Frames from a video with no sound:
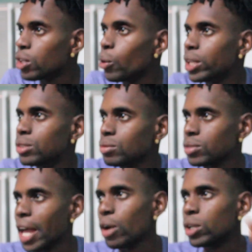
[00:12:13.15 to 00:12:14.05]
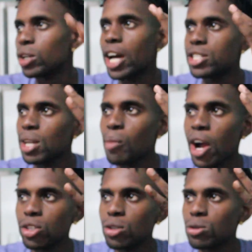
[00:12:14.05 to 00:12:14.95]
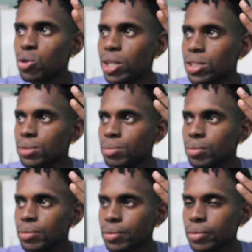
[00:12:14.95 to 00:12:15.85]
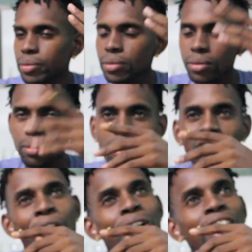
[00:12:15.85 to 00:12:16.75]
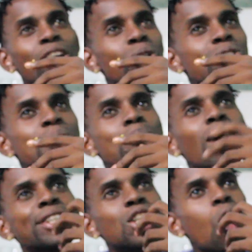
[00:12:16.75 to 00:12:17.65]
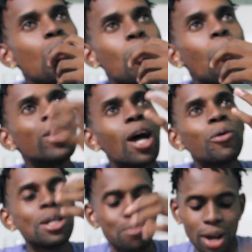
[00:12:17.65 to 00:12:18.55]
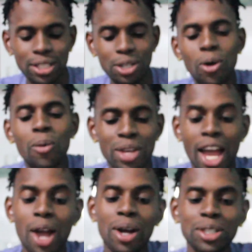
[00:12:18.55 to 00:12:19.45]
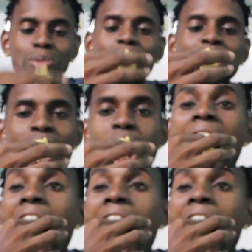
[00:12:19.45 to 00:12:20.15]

The wedding. Like when you guys get married you use ring? Can you just imagine how that wedding party gonna be? I want to be there.